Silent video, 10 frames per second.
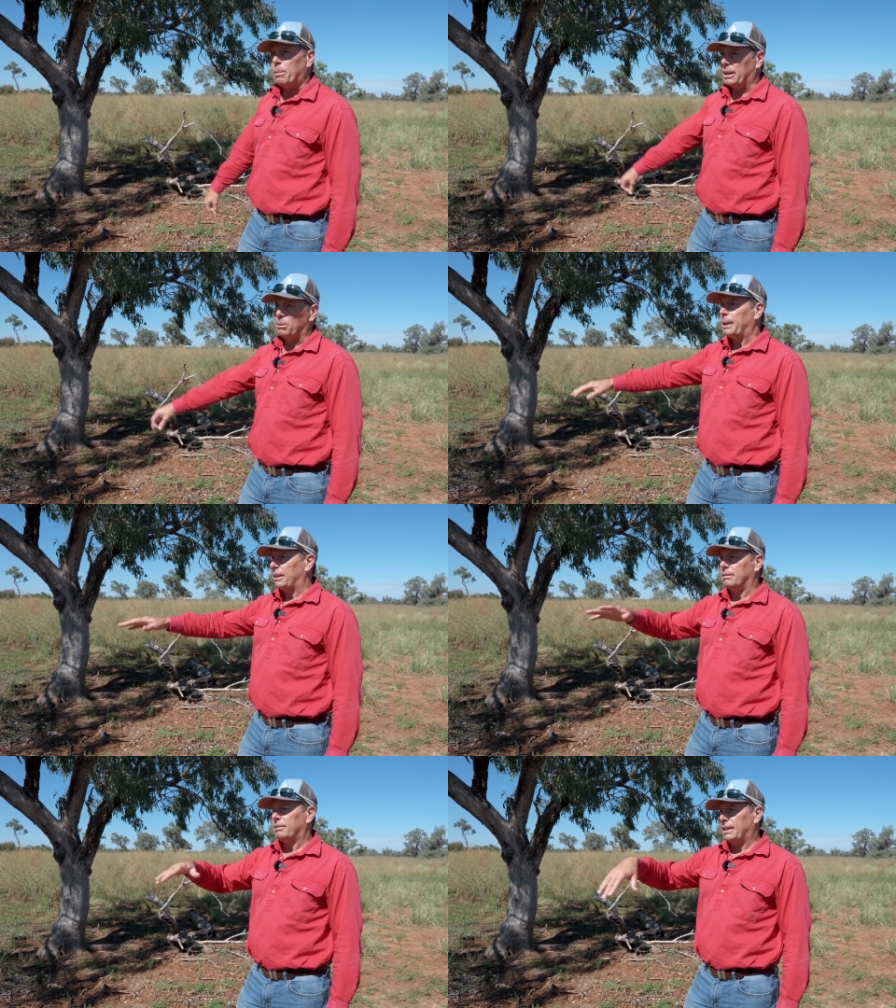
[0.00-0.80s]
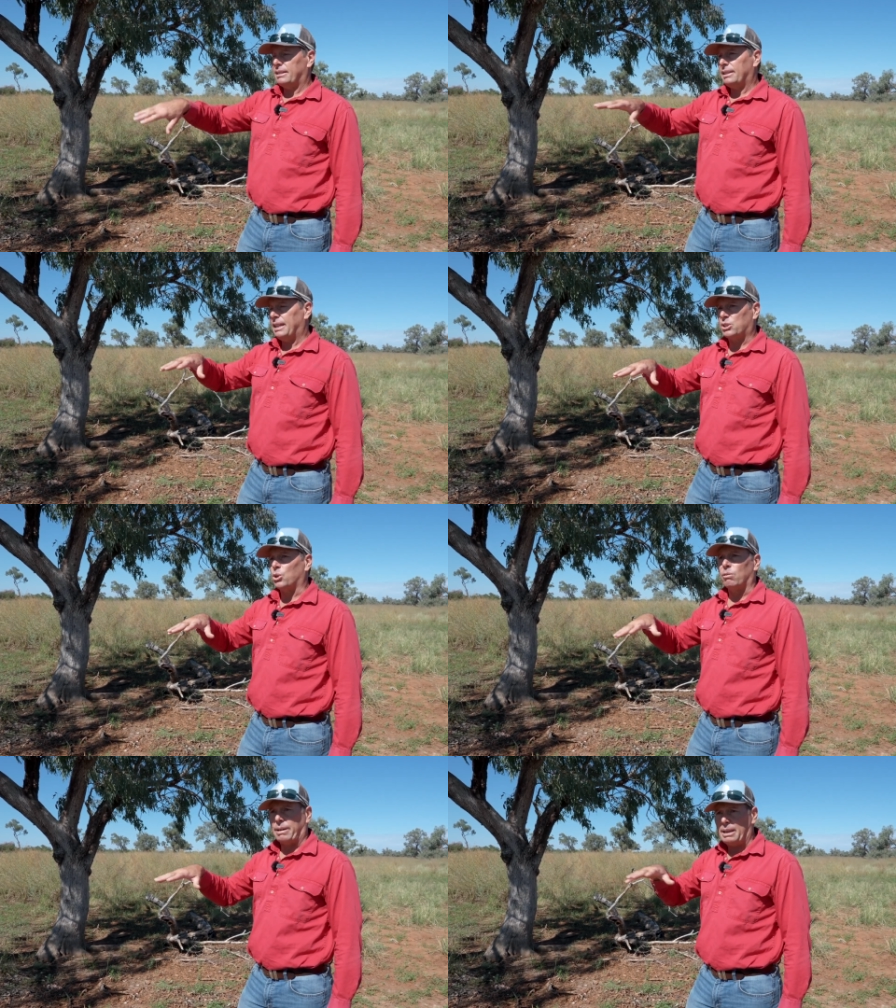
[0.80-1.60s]
But it'll be,
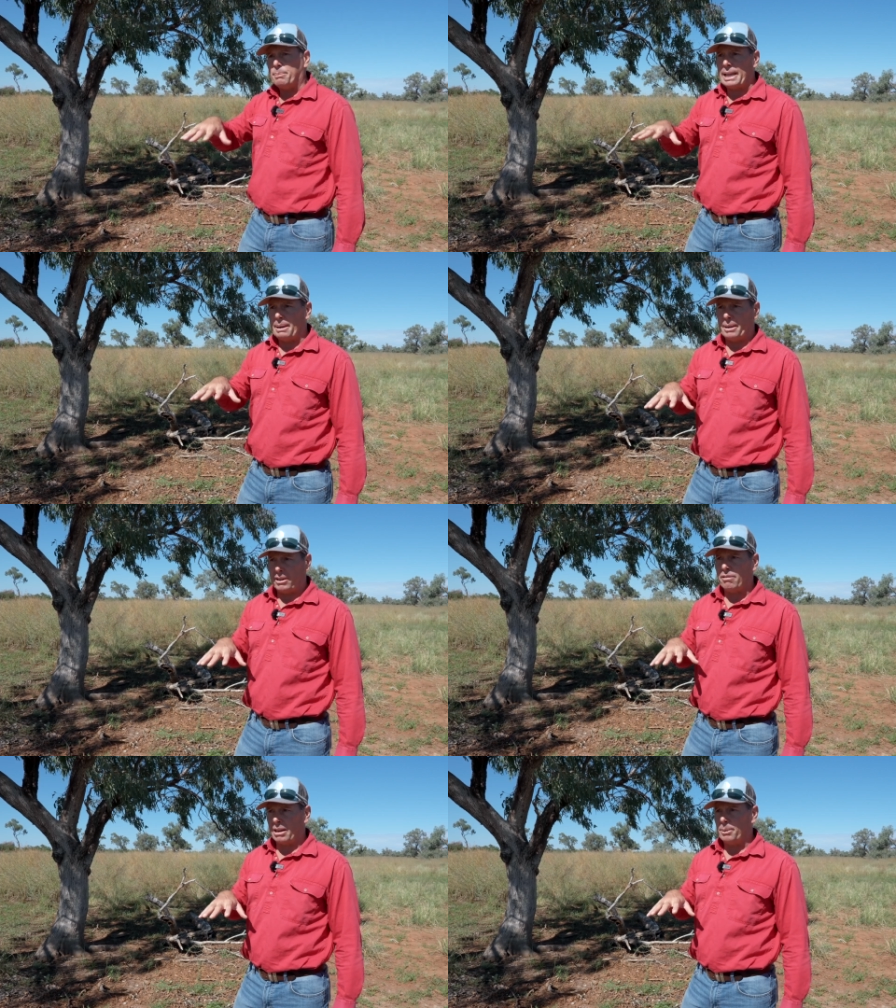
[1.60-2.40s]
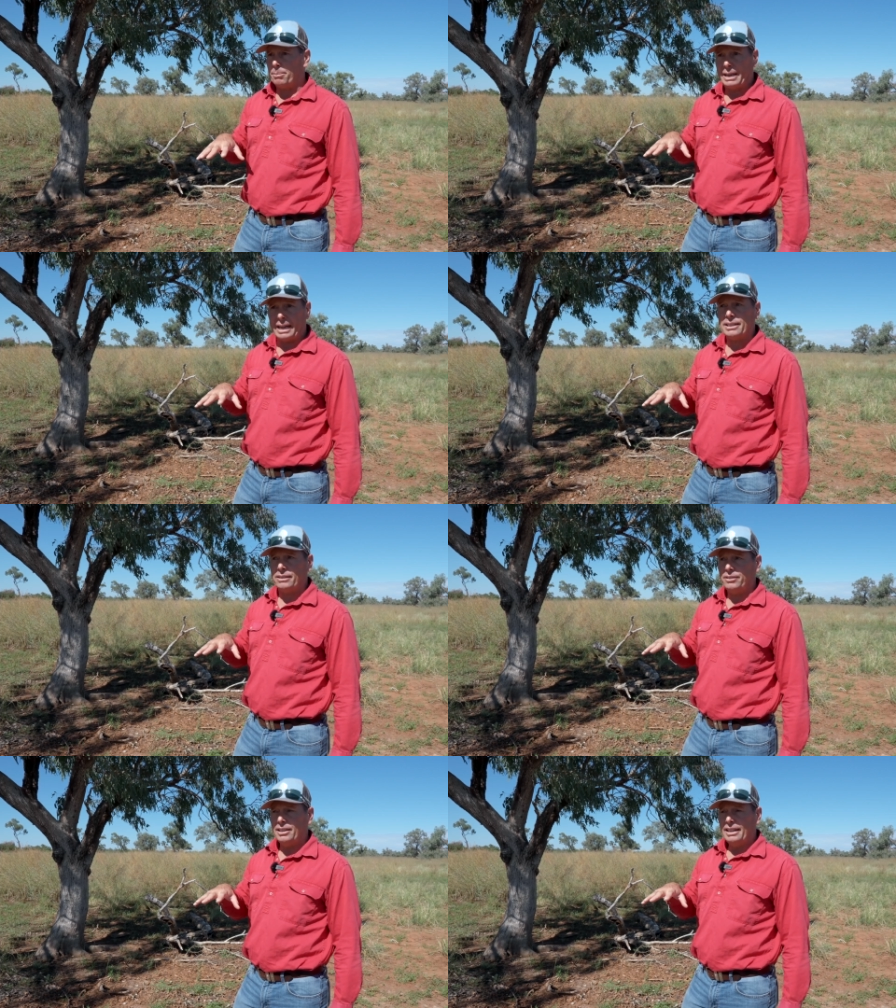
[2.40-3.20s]
it's already becoming incredibly
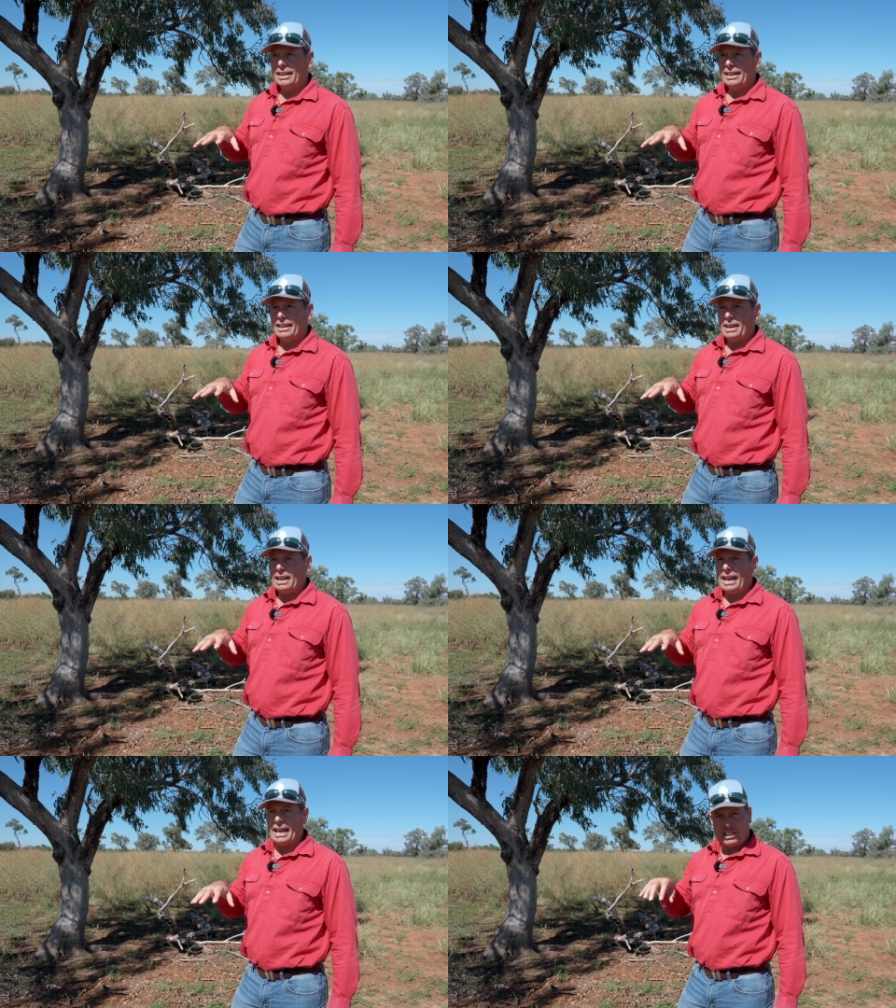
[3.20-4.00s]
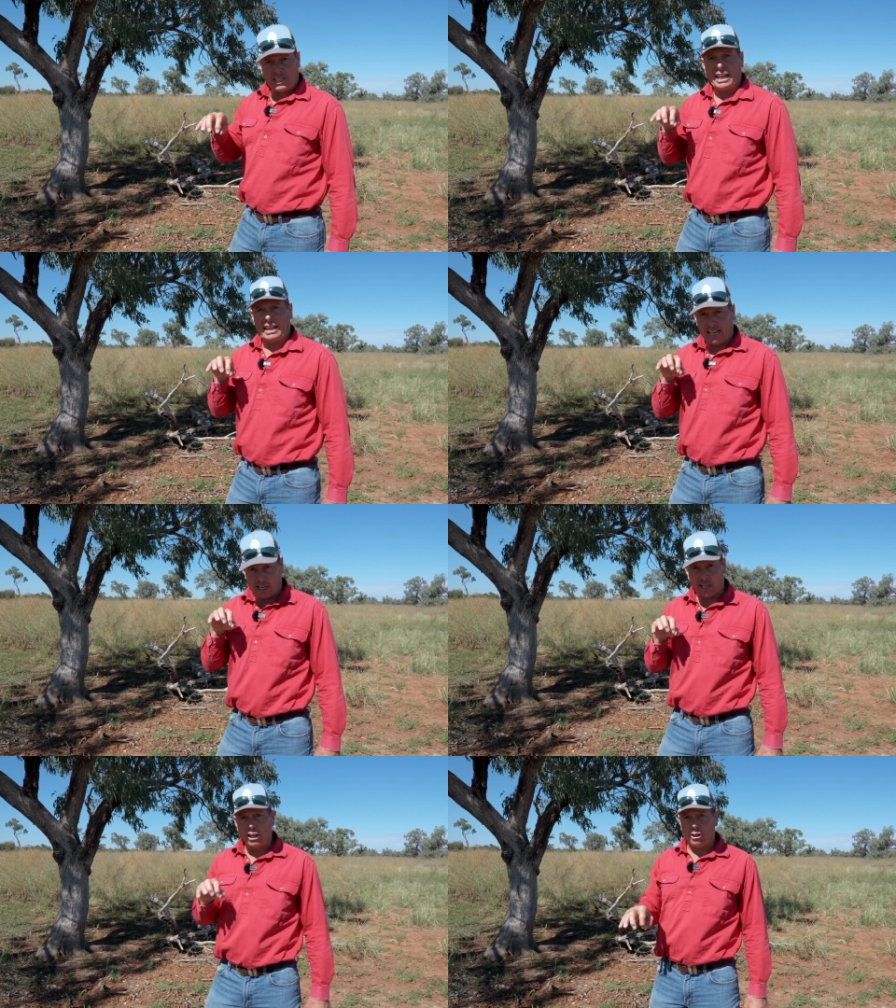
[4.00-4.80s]
productive, and it's going to
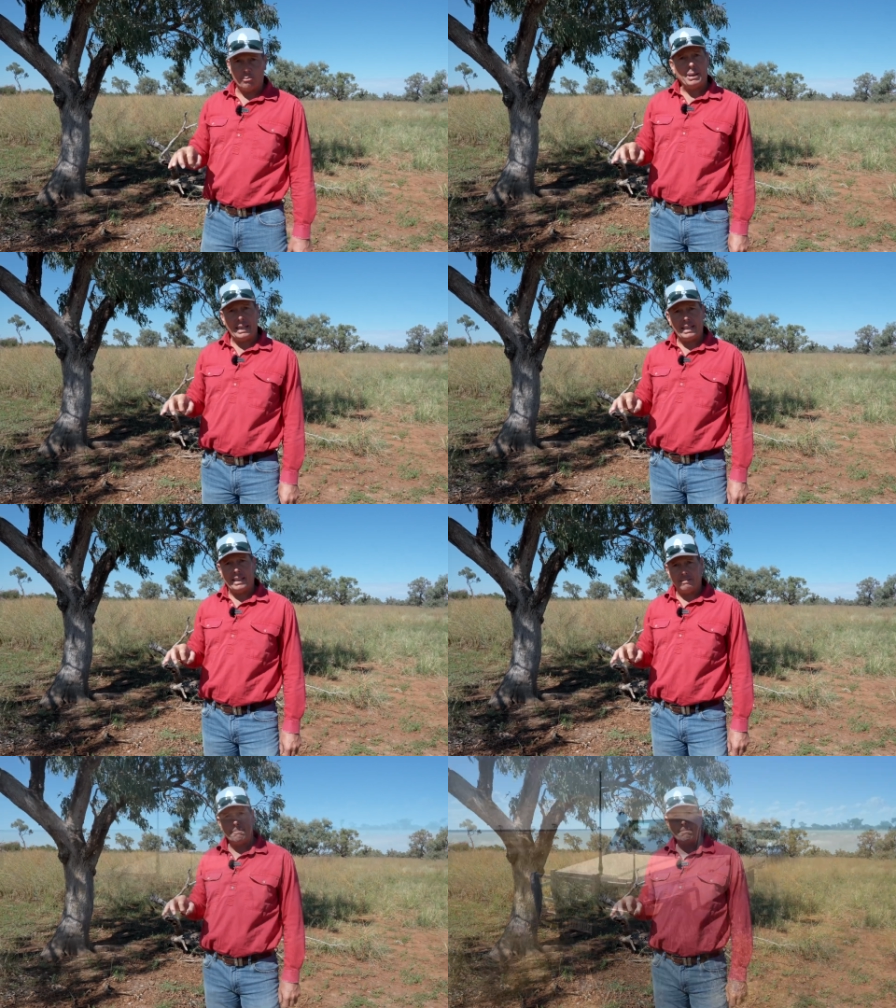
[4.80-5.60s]
get a lot better yet.